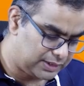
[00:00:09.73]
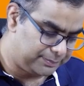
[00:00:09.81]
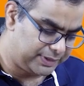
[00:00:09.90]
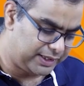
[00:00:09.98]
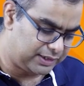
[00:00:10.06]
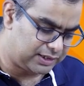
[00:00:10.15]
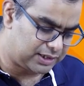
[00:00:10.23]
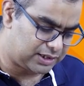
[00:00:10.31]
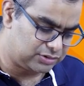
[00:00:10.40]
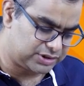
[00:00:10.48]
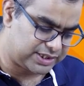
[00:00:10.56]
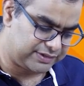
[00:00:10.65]
Priyanka
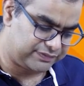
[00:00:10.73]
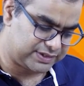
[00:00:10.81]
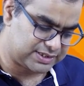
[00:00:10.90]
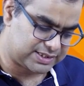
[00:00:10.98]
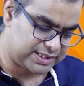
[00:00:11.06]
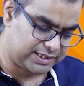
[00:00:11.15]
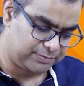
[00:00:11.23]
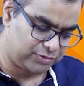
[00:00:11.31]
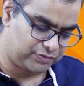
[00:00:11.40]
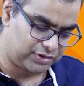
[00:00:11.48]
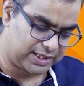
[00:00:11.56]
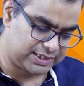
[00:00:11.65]
Rao, CFA, is a senior
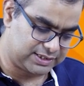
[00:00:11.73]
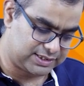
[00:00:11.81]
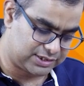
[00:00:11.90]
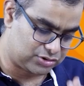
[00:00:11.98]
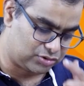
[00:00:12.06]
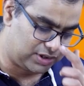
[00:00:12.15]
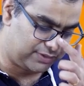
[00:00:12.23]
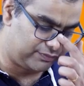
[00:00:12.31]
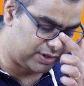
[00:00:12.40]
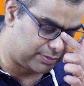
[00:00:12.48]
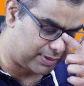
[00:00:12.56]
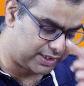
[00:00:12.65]
portfolio analyst at Sundaram
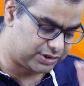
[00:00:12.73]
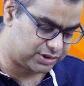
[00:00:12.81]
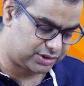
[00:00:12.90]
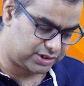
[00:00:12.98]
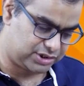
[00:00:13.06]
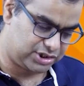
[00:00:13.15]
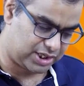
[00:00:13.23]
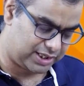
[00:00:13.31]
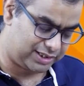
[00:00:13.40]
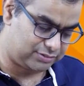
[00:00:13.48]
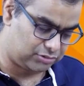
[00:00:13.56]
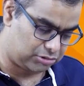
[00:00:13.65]
Wealth Managers in Chennai.